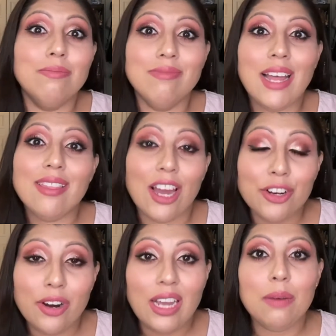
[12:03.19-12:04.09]
not that
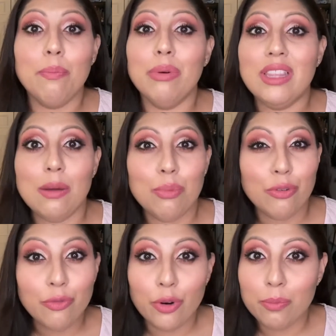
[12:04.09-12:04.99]
great, but they
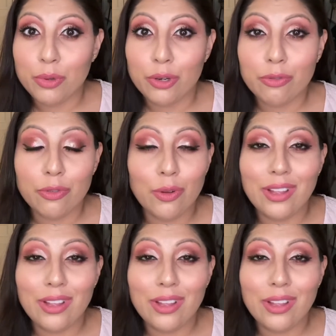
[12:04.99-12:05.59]
perform beautiful